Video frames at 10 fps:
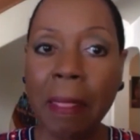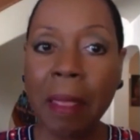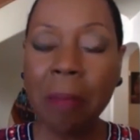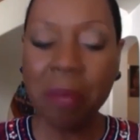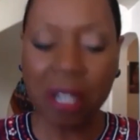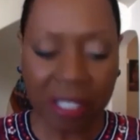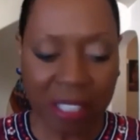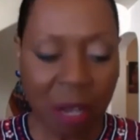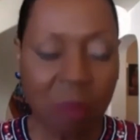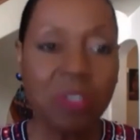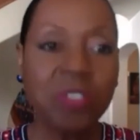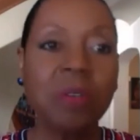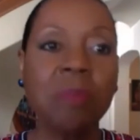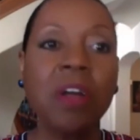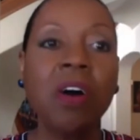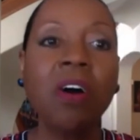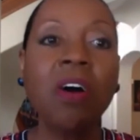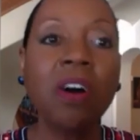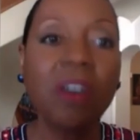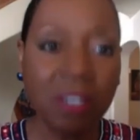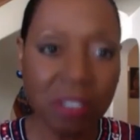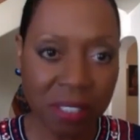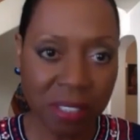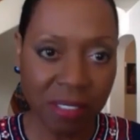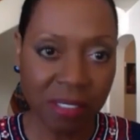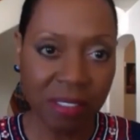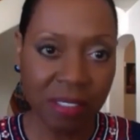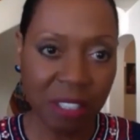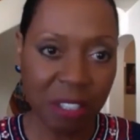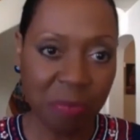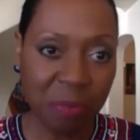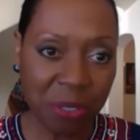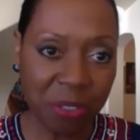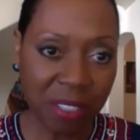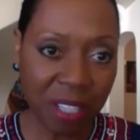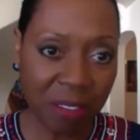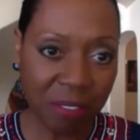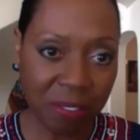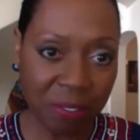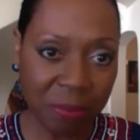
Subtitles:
But it comes from the heart of pure love.